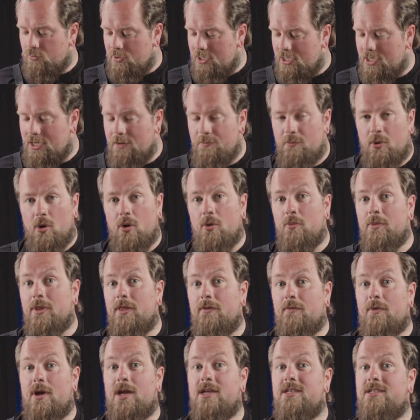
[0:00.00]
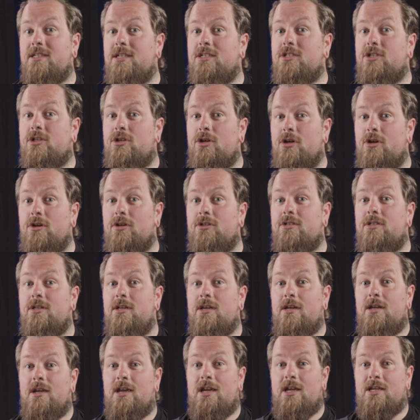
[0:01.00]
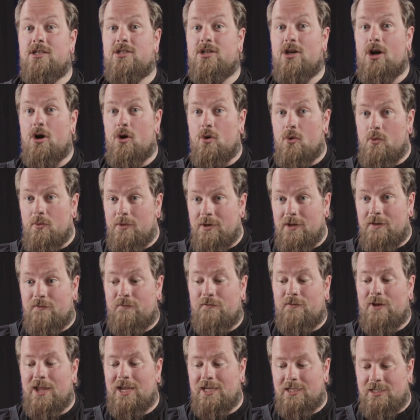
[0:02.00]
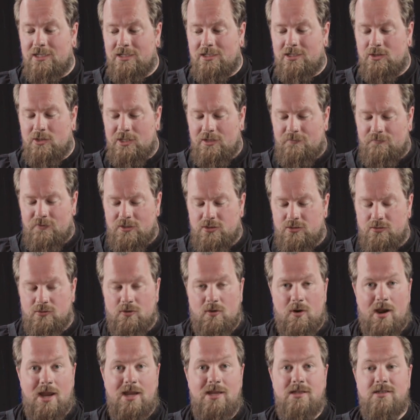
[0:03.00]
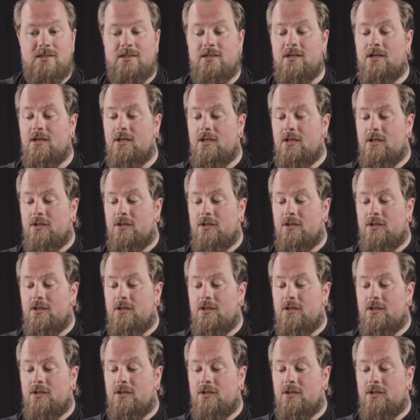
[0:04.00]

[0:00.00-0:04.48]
Really important with the rice, it's cooked, it's cold, and it's flaked into individual grains.